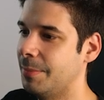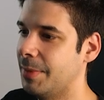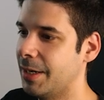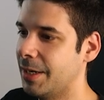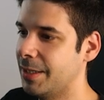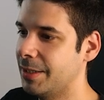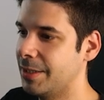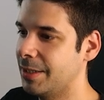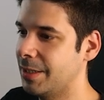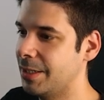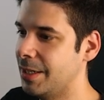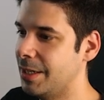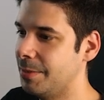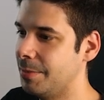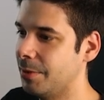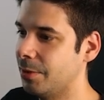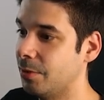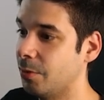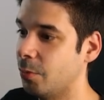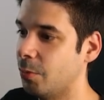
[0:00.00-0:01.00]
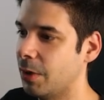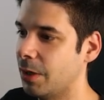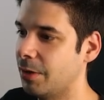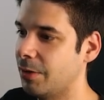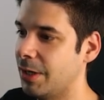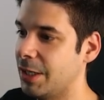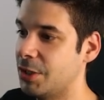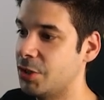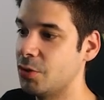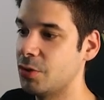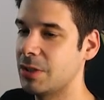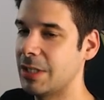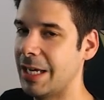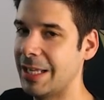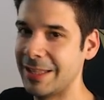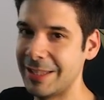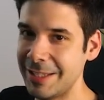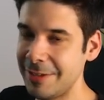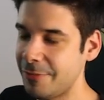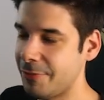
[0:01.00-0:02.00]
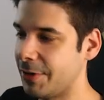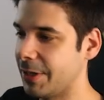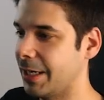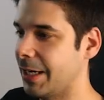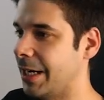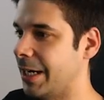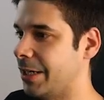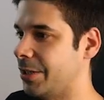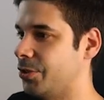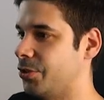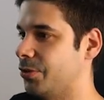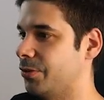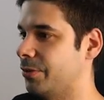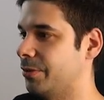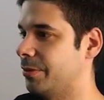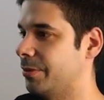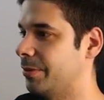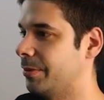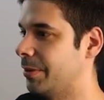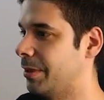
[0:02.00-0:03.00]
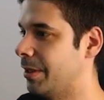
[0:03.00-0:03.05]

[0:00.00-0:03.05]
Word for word: a marketing email, we're gonna choose a different action.